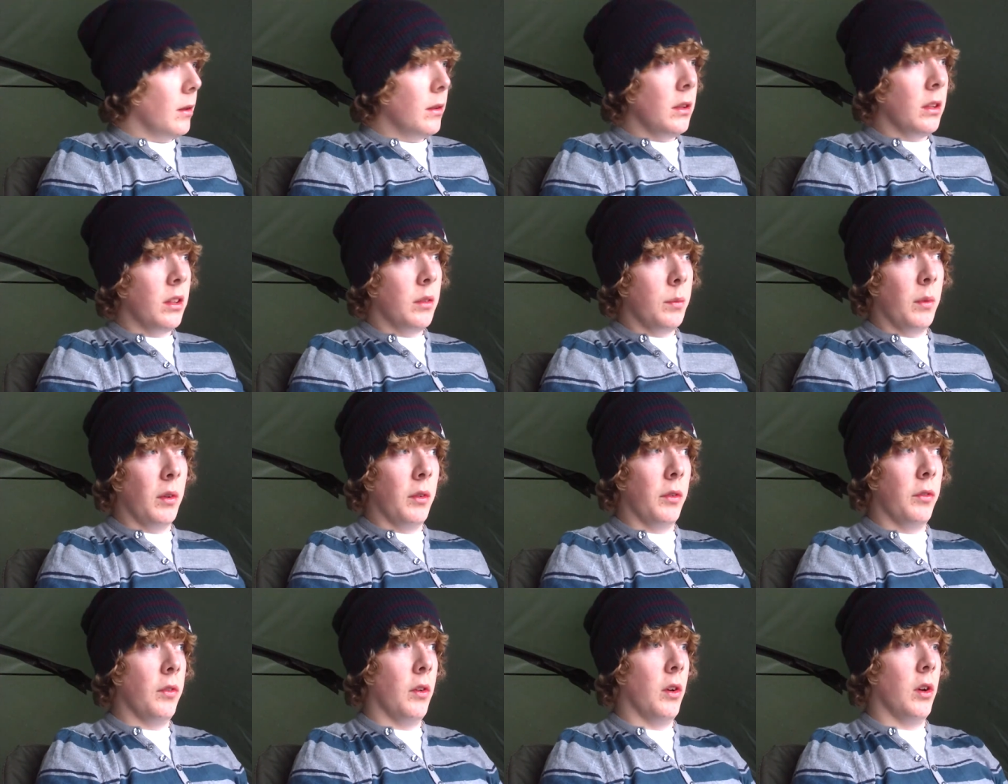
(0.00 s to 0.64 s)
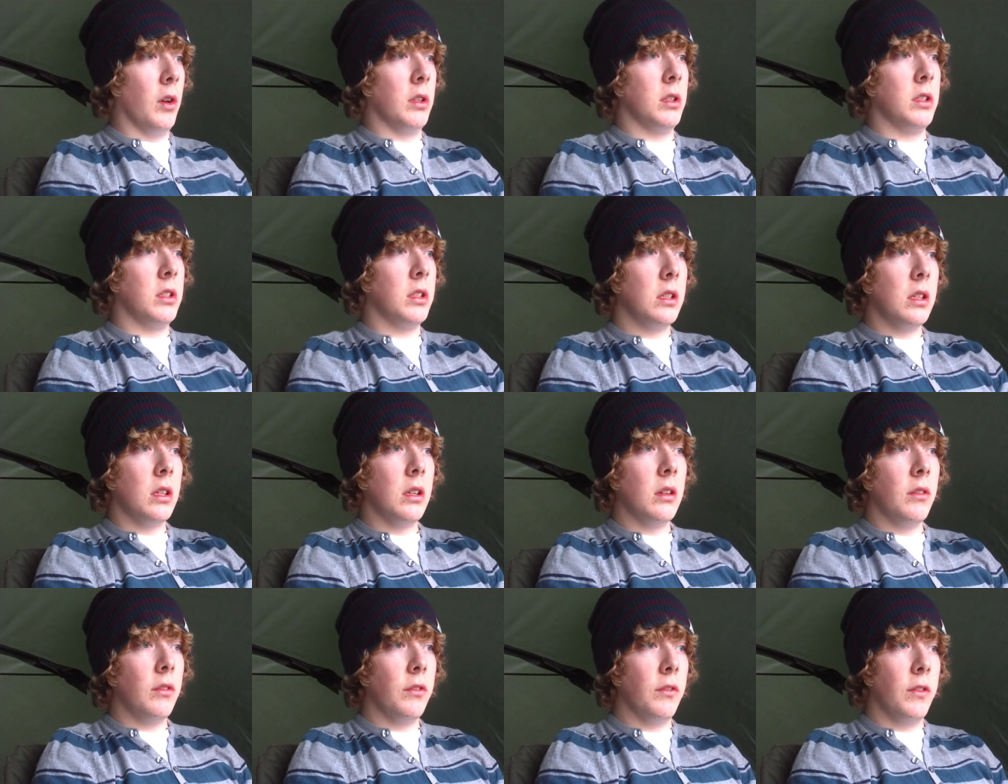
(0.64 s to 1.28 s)
this is my first
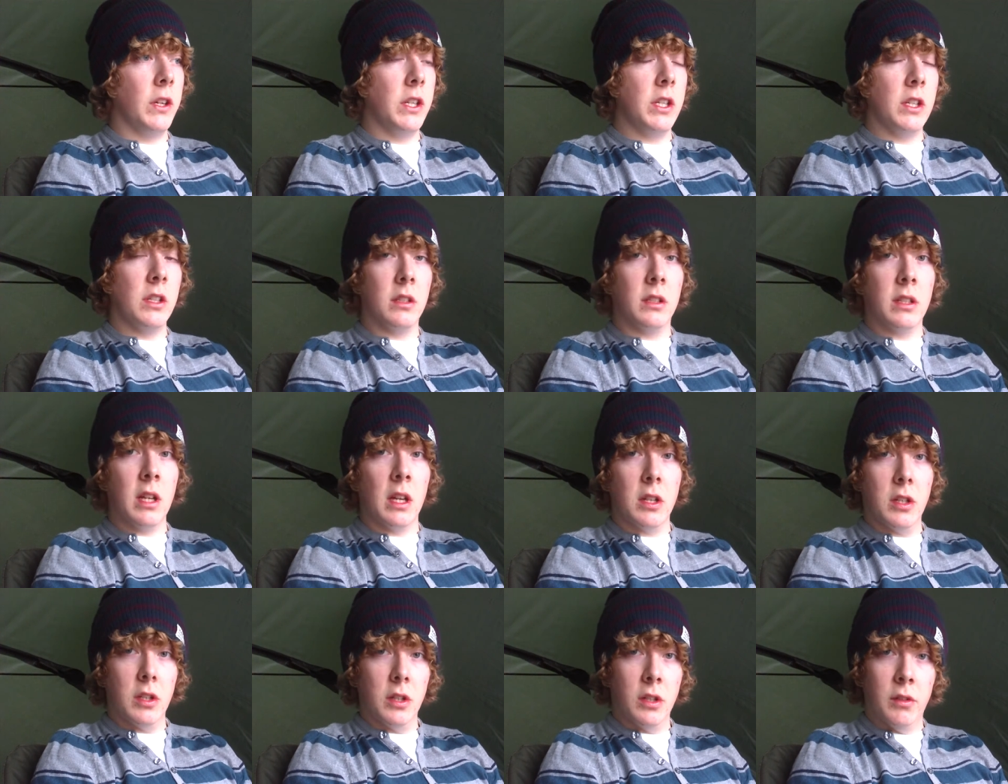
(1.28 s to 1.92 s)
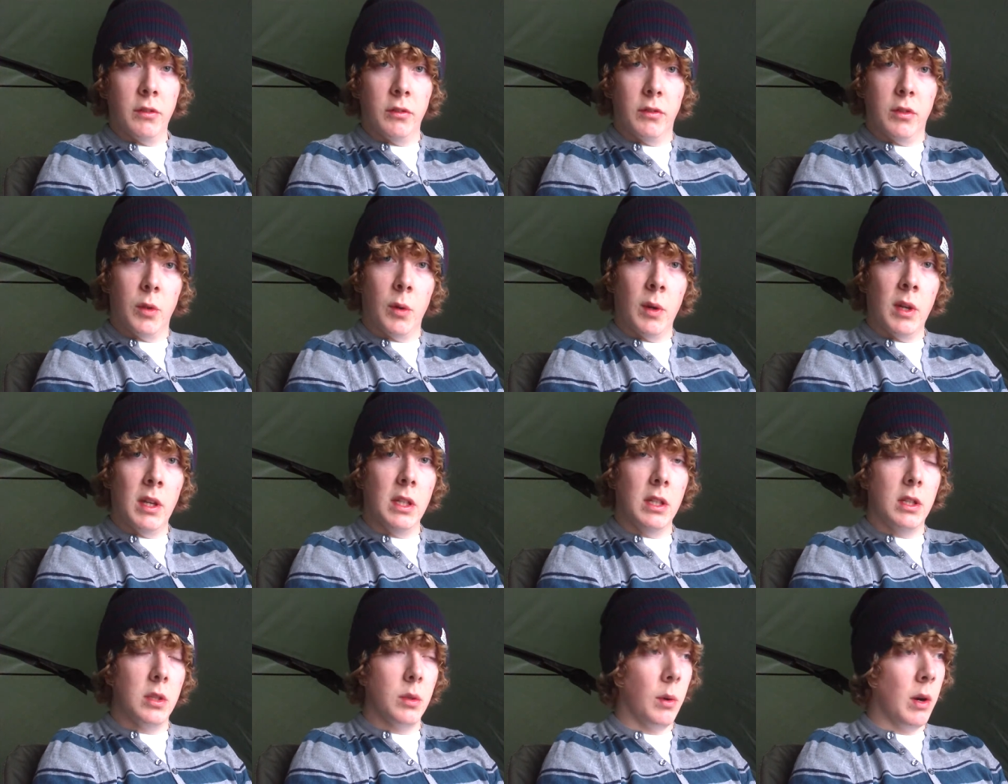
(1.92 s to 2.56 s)
fishing session of
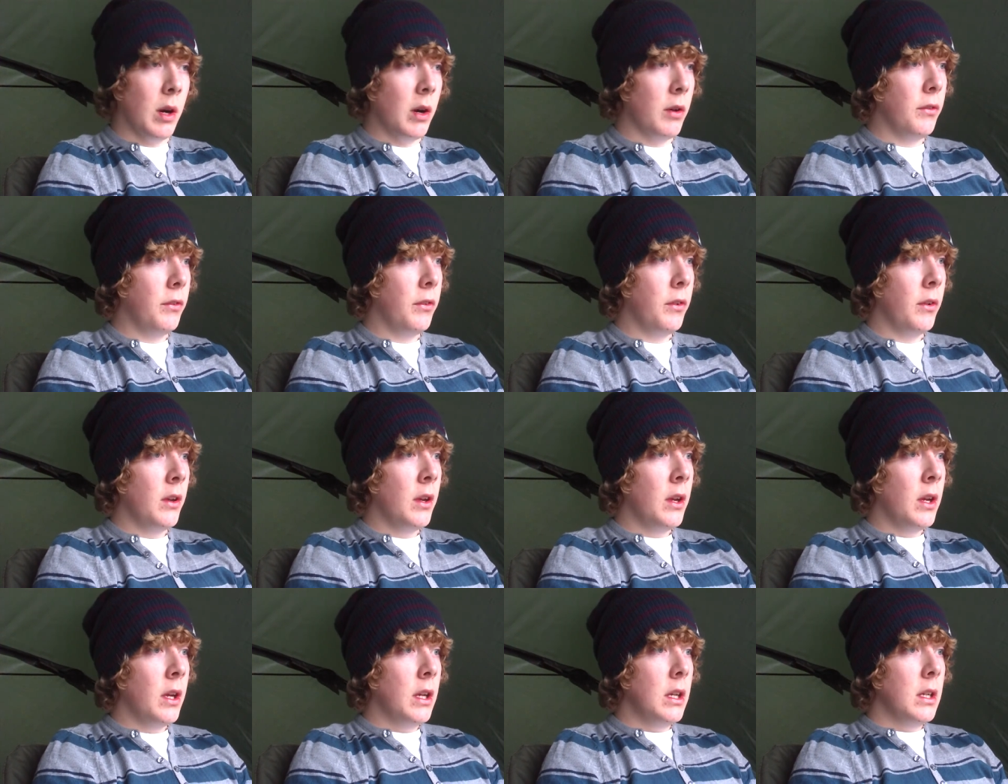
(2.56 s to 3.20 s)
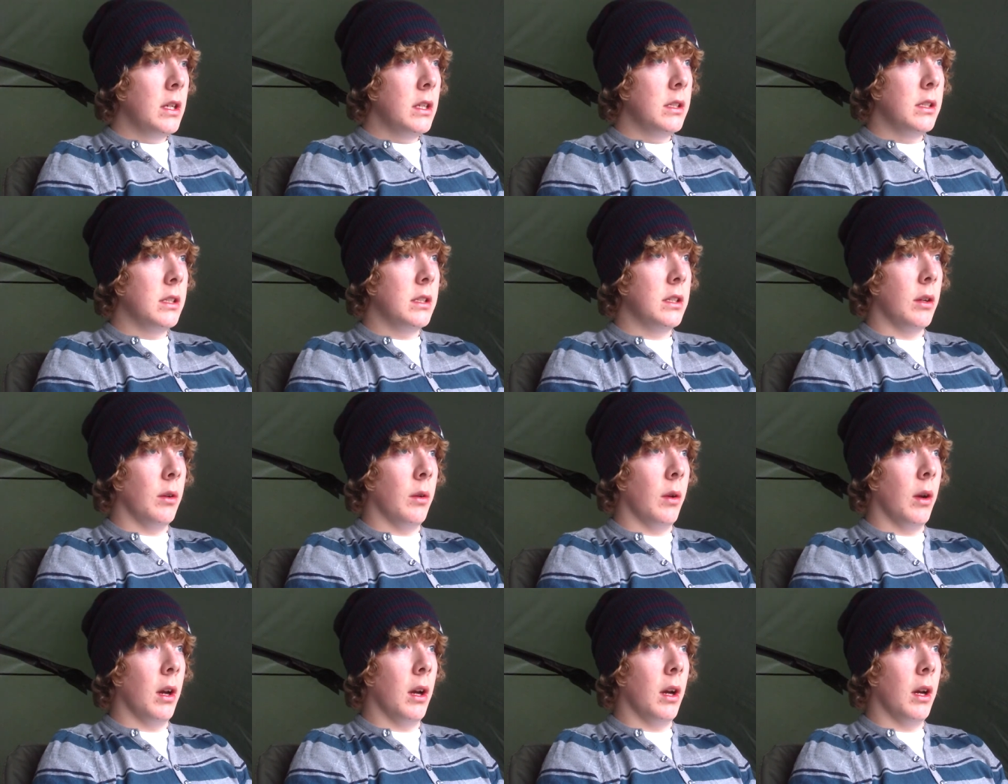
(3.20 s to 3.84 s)
2012.
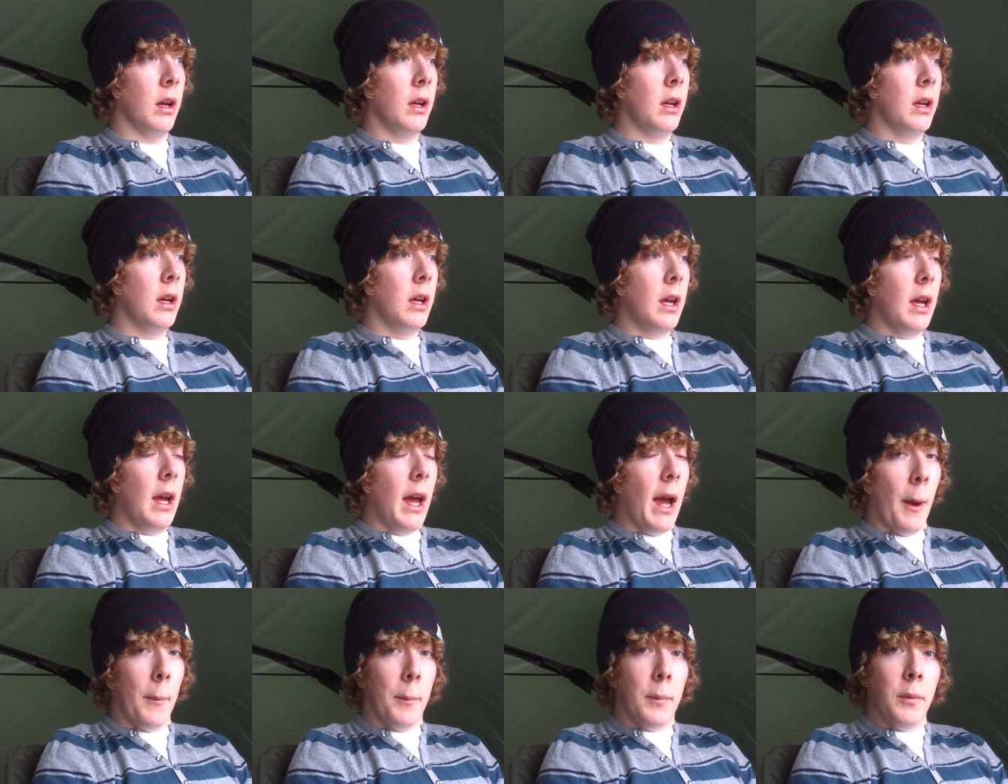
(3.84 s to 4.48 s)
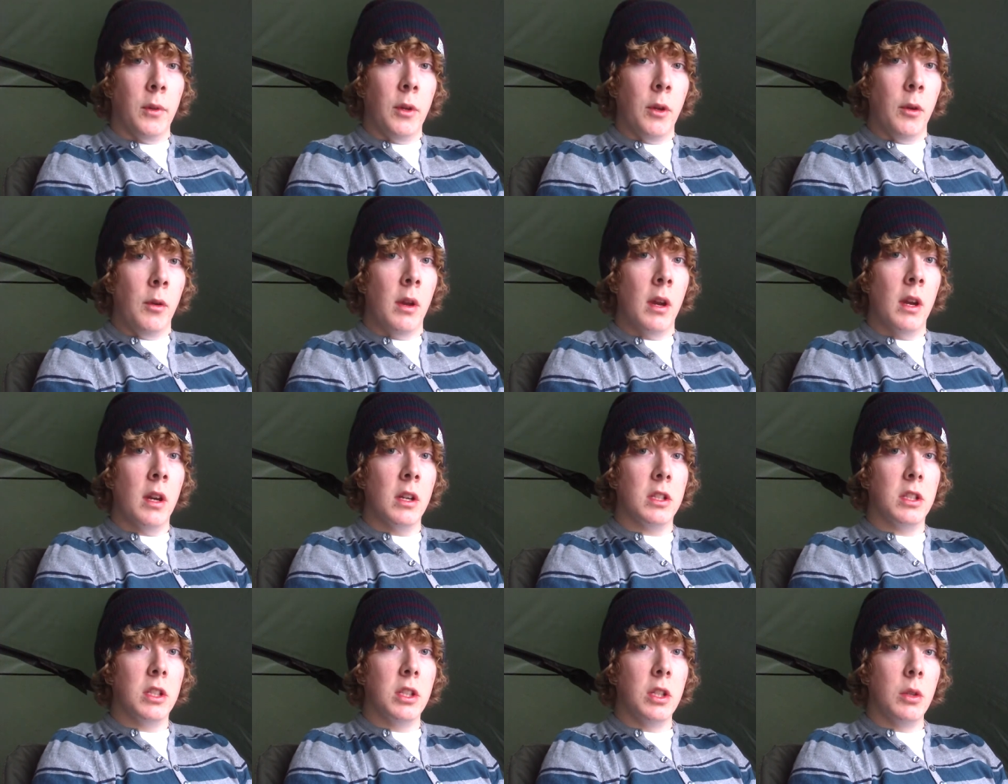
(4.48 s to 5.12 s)
So, uh, Happy New
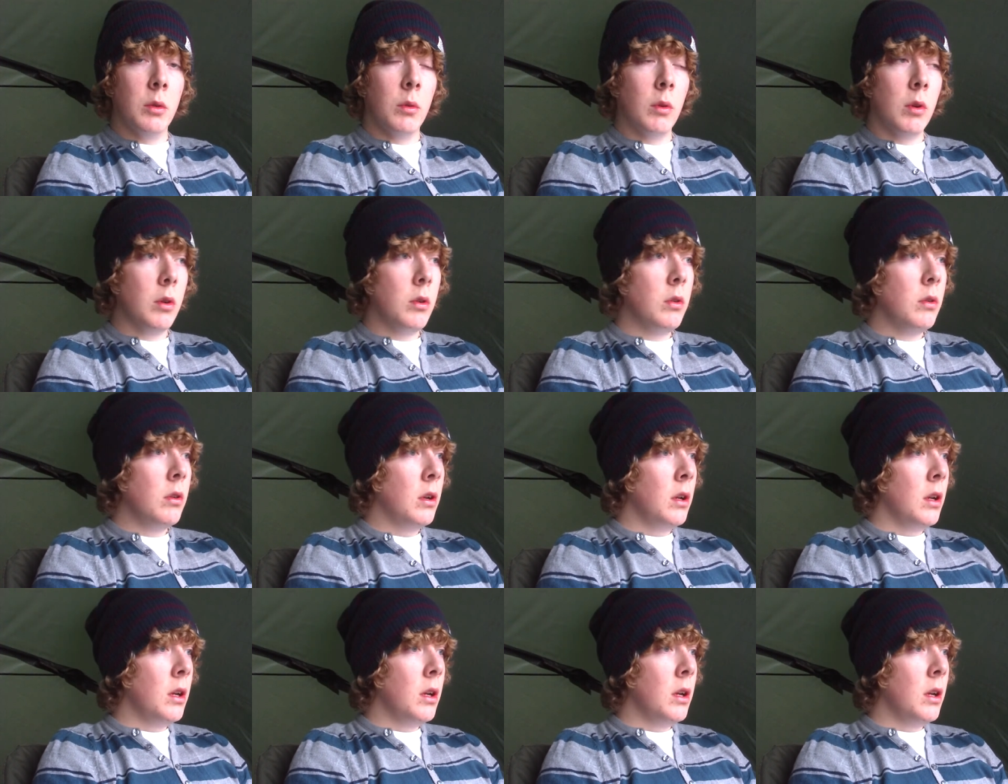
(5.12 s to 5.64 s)
Year to you all.